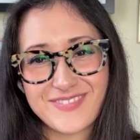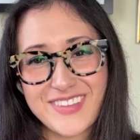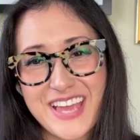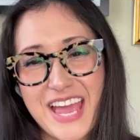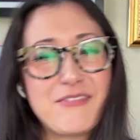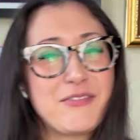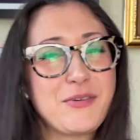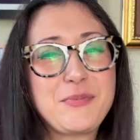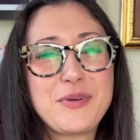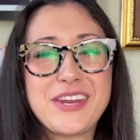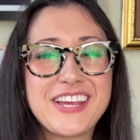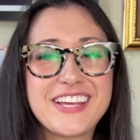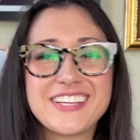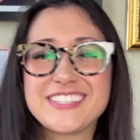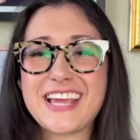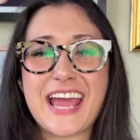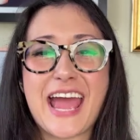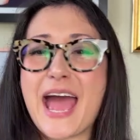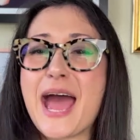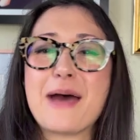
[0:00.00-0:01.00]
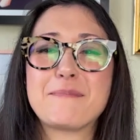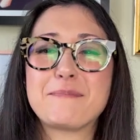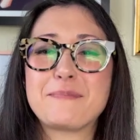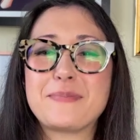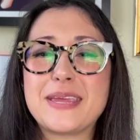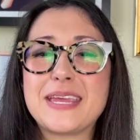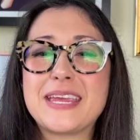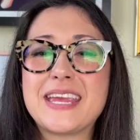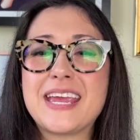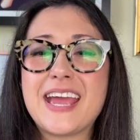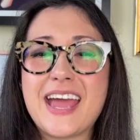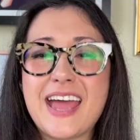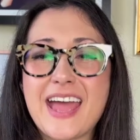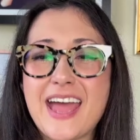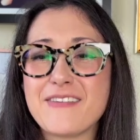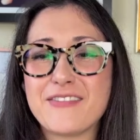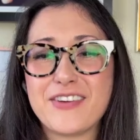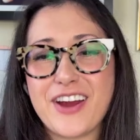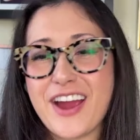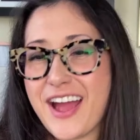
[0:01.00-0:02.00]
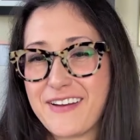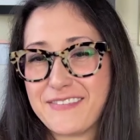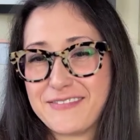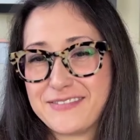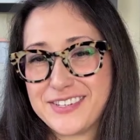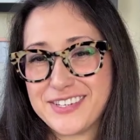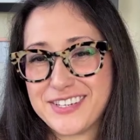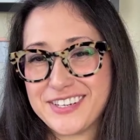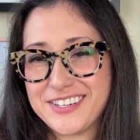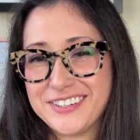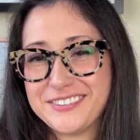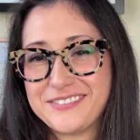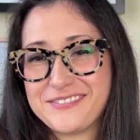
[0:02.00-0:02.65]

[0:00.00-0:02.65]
Everybody gets a happy ever after.